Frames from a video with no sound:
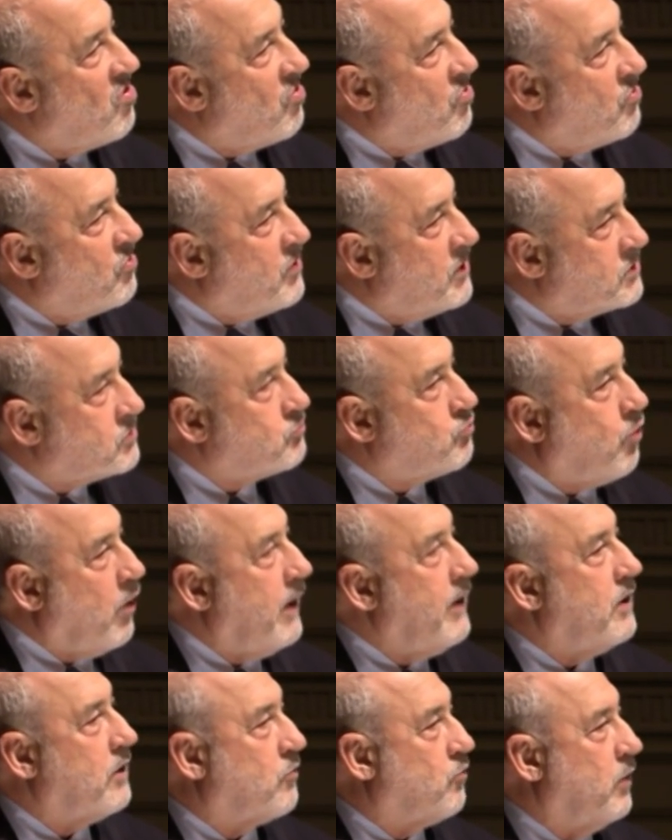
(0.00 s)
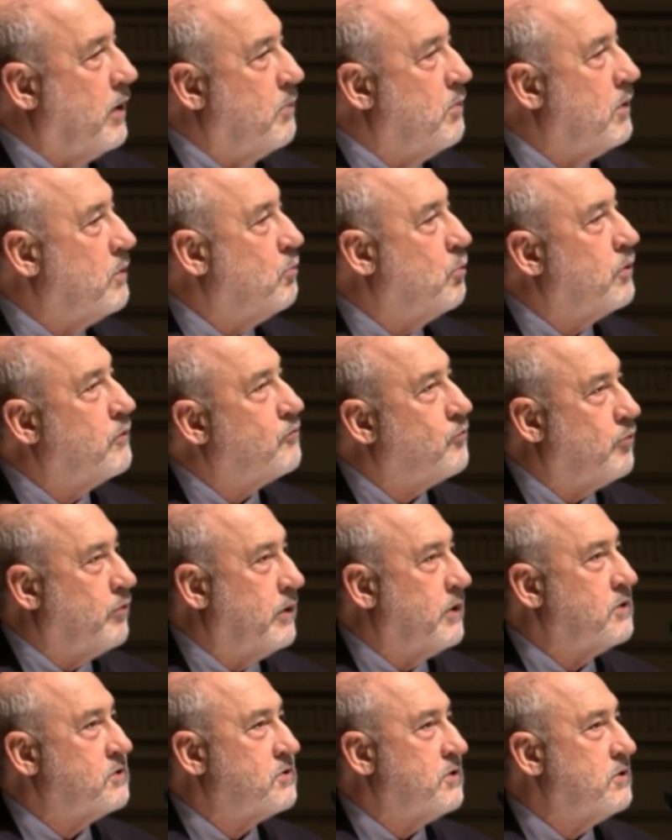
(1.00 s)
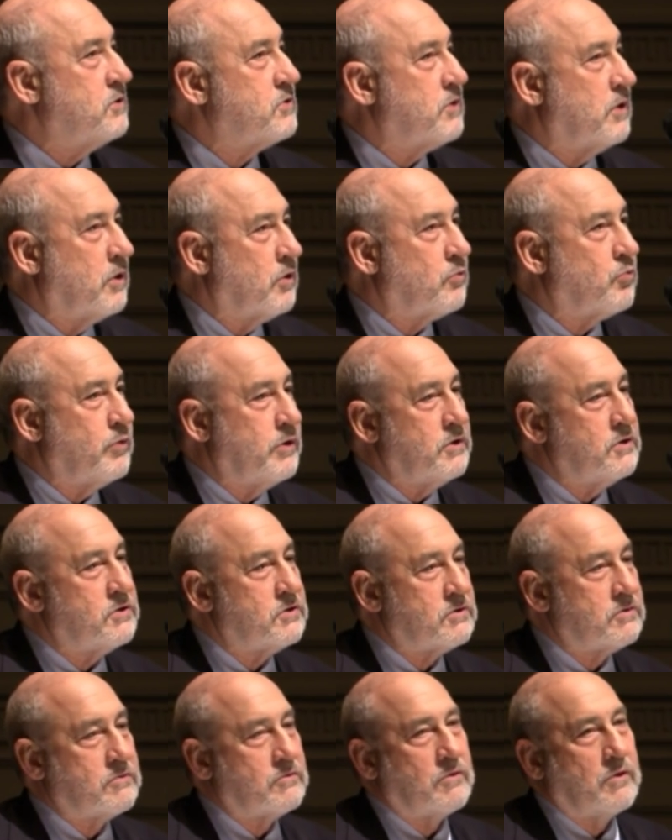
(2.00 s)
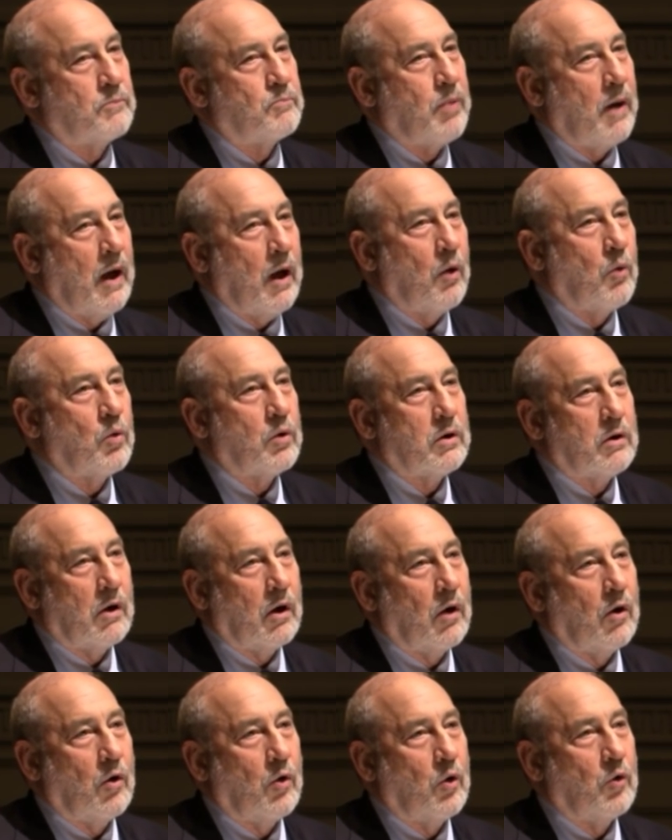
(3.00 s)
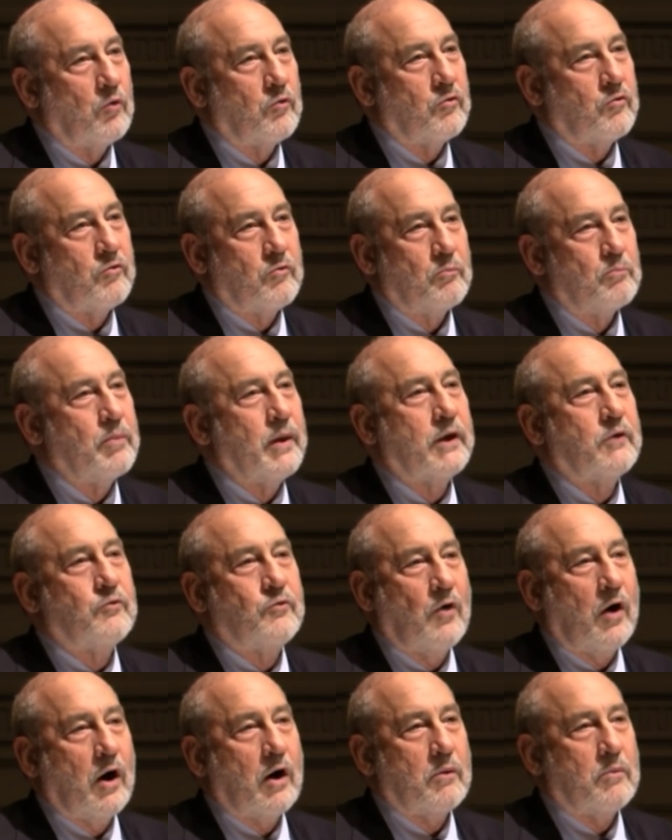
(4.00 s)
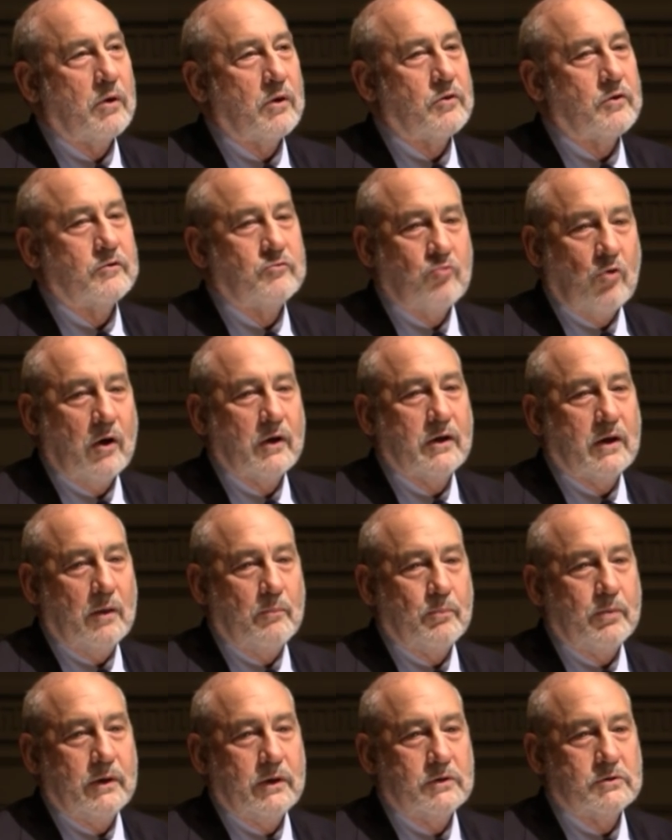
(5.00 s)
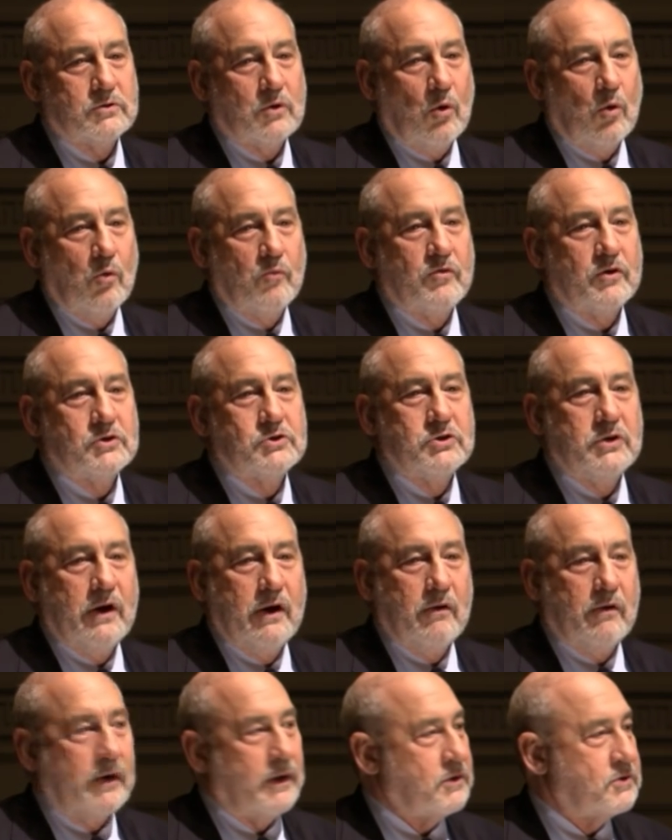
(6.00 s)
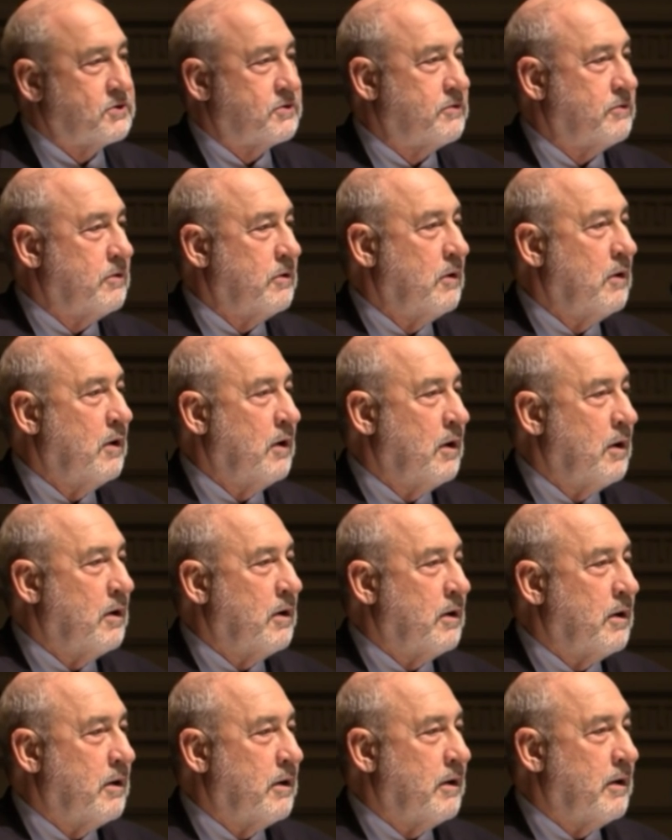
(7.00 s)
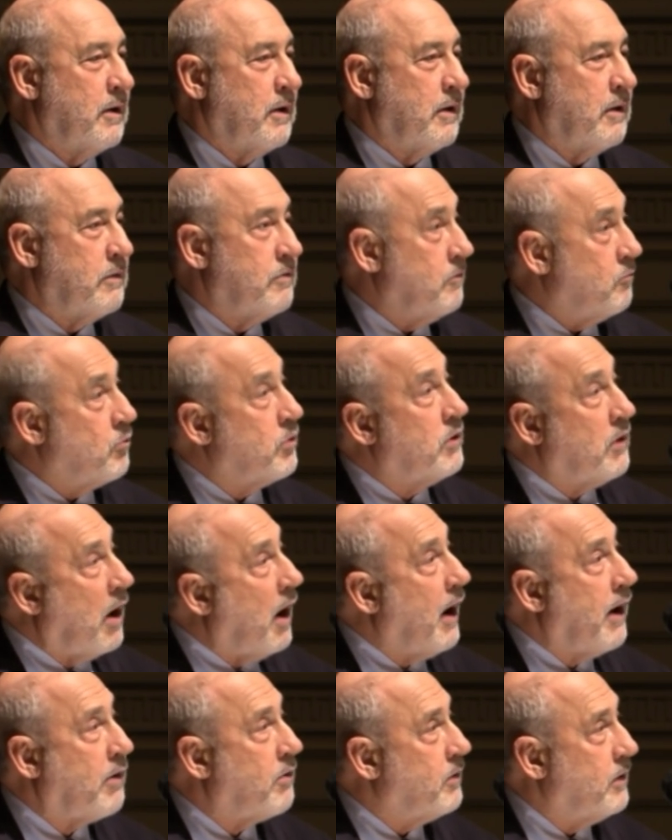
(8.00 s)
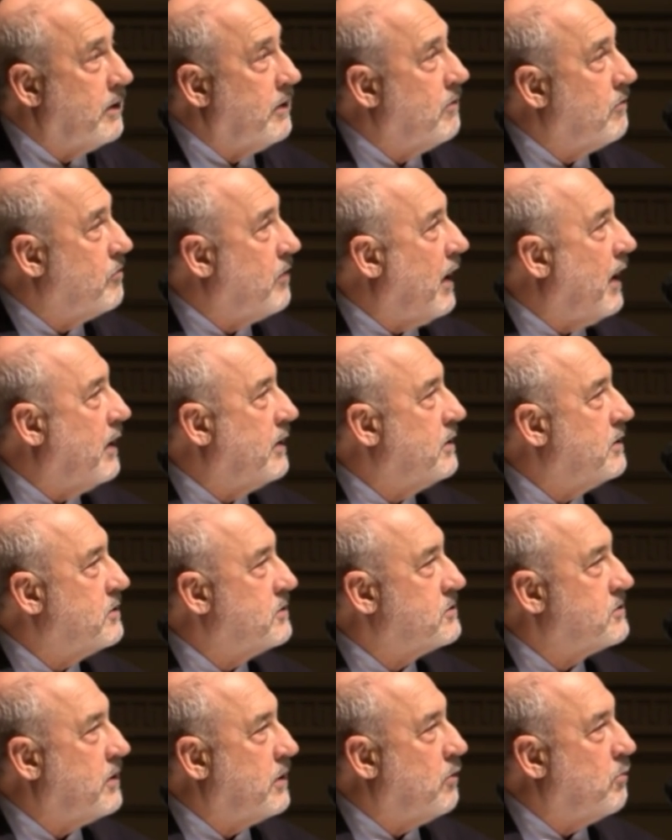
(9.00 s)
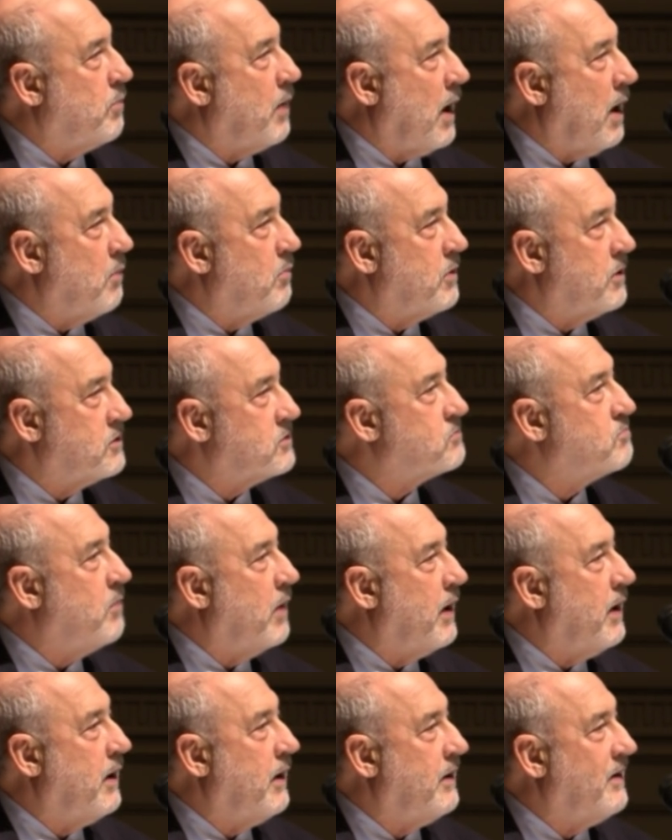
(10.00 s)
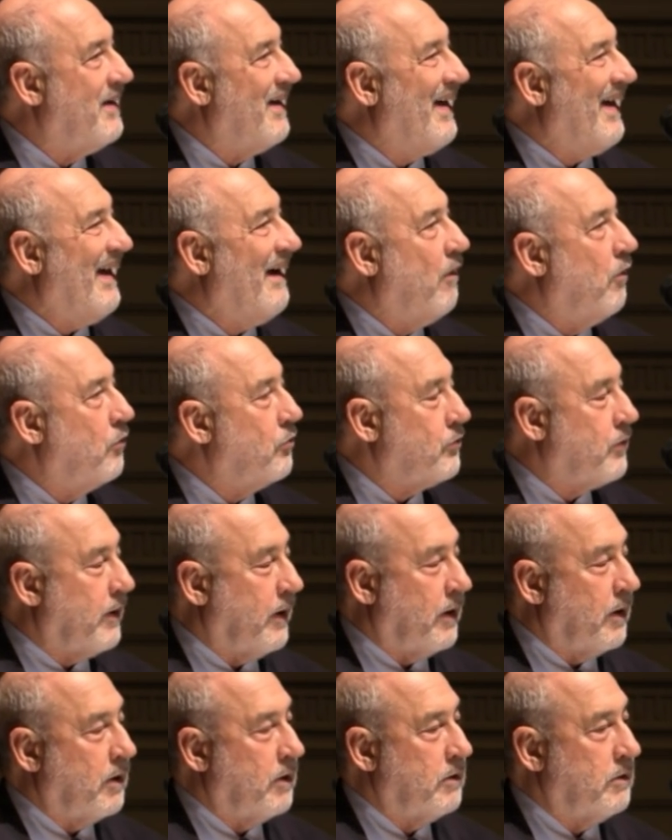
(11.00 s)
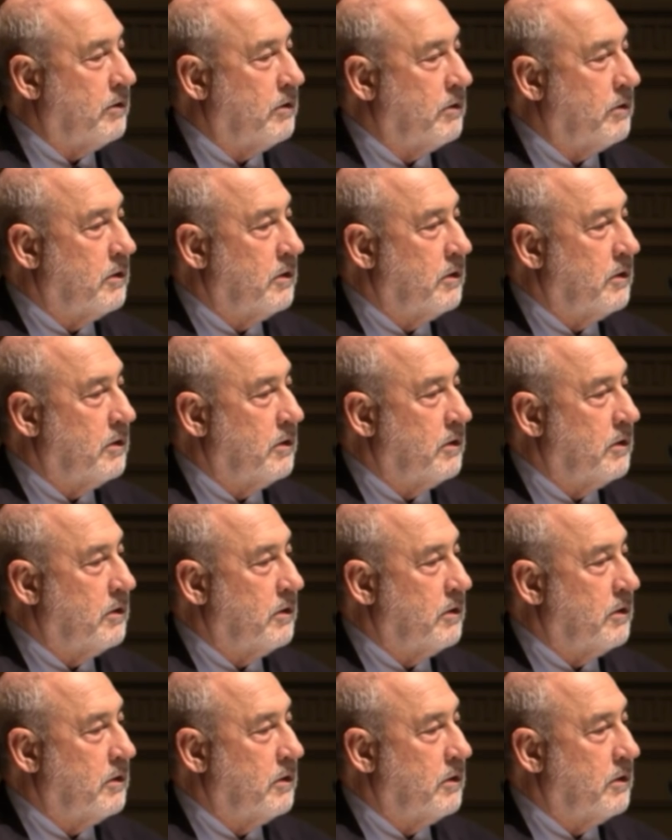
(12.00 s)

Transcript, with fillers: this trade agreement would, for instance, increase the power of big pharma, the drug companies, over generics. And the real irony of that is that Obama has made health care